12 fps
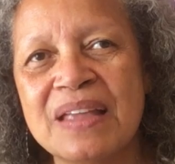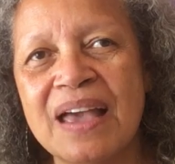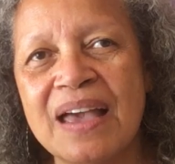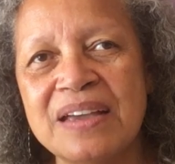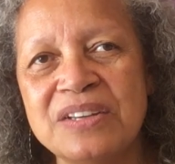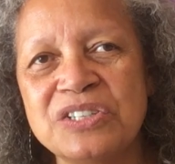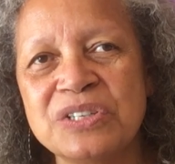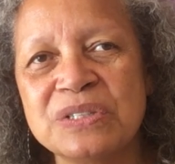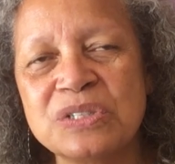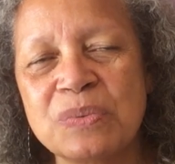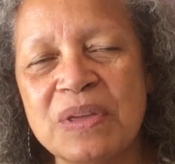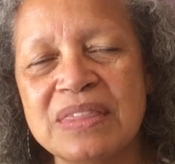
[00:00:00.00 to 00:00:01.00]

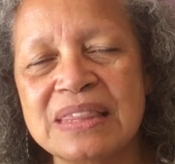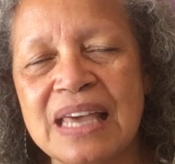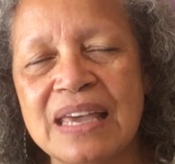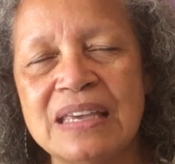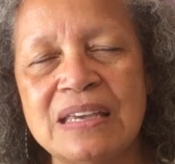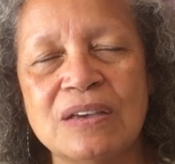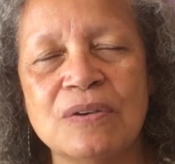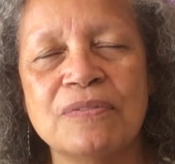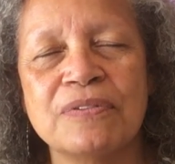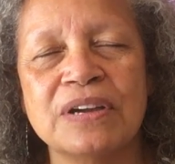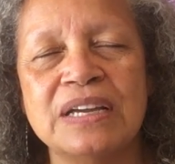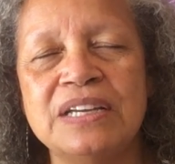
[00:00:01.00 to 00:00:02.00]
Angels, we thank you
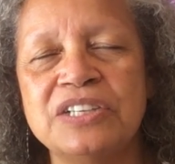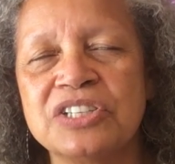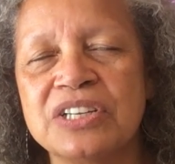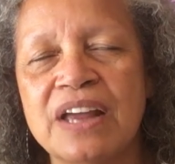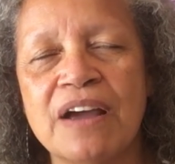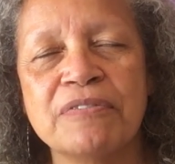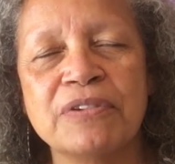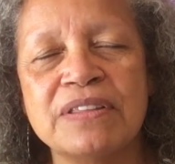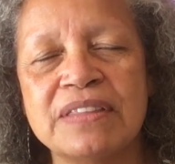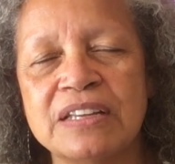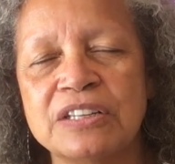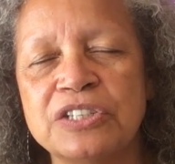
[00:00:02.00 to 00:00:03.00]
for each and
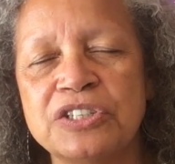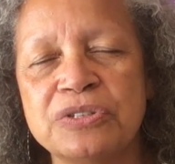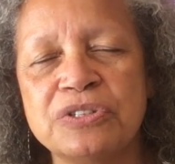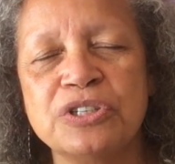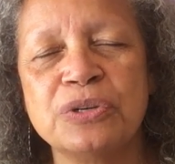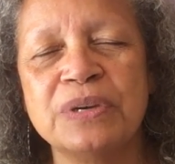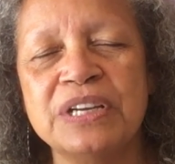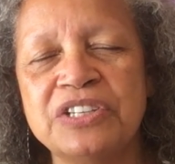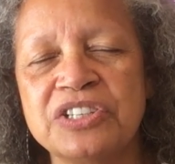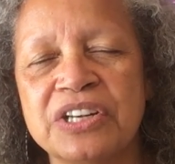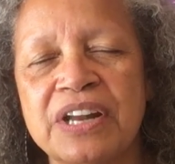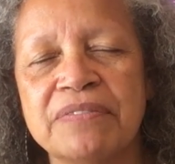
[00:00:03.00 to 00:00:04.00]
everything that you do
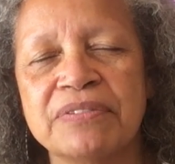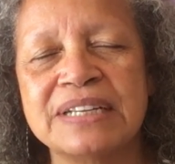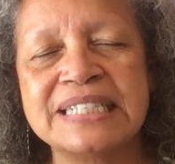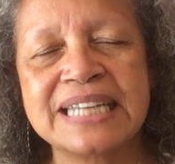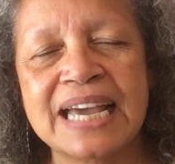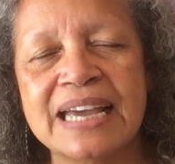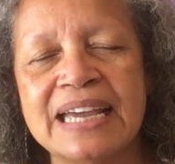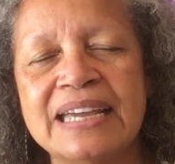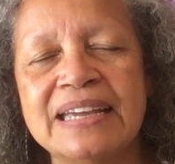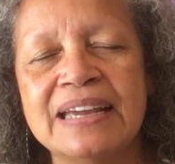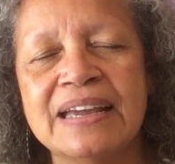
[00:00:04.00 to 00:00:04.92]
each and every day.